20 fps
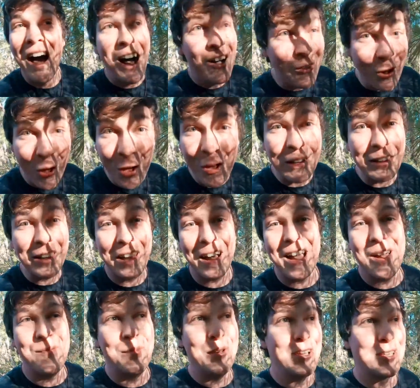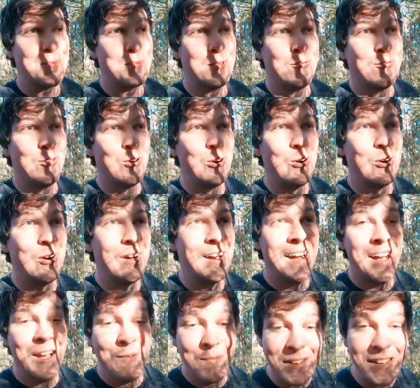one of my greatest wildlife
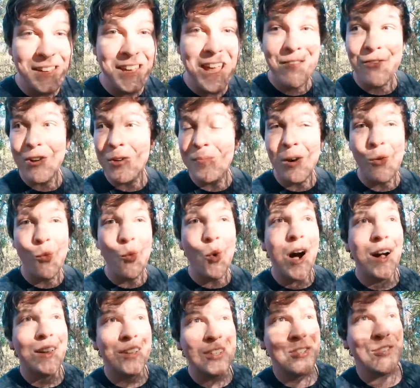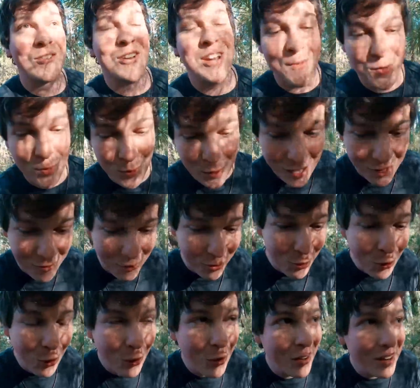encounters of all time, I got to get the
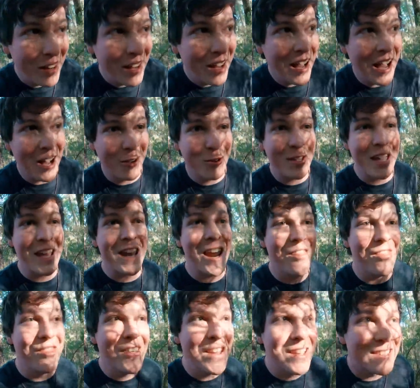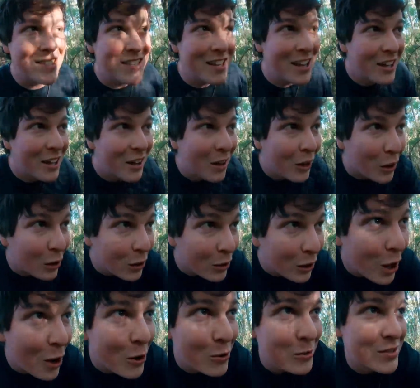infamous laser beam bird on film,
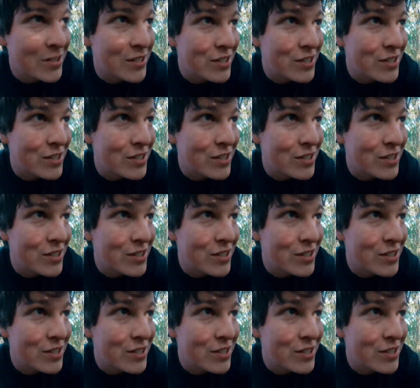also